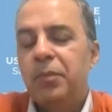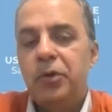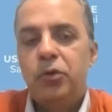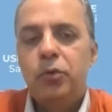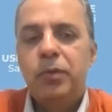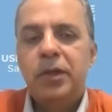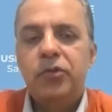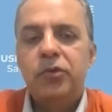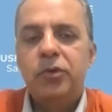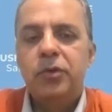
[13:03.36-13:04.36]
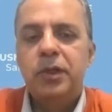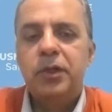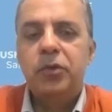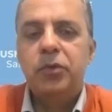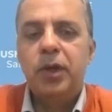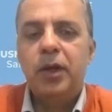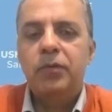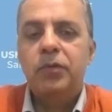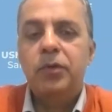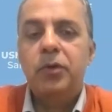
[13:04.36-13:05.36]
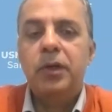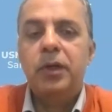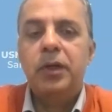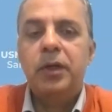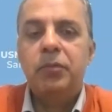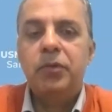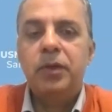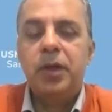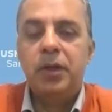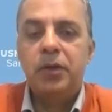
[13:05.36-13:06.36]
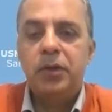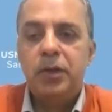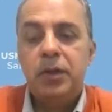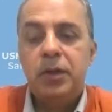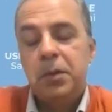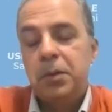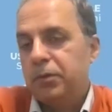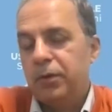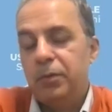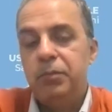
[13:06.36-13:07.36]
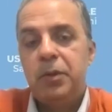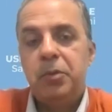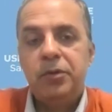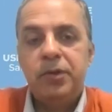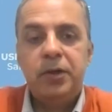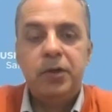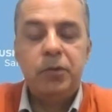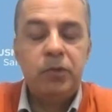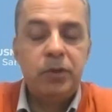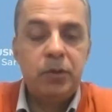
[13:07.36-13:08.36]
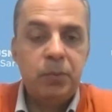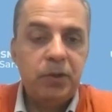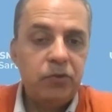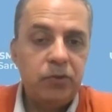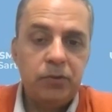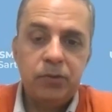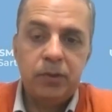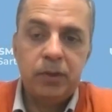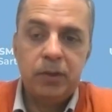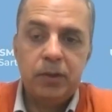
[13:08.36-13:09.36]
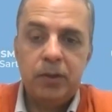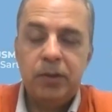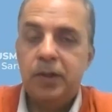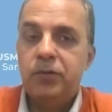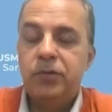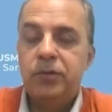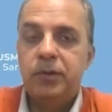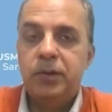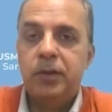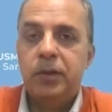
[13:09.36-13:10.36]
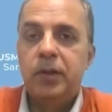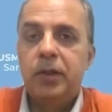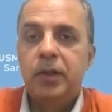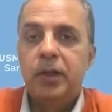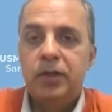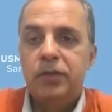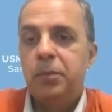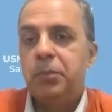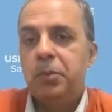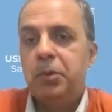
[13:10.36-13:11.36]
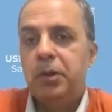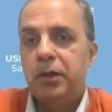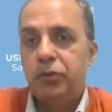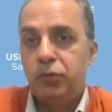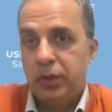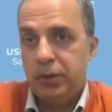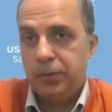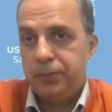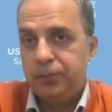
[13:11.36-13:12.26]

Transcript: But do make sure that you have your AAMC ID. Some people send it with their pictures, and that's acceptable as well.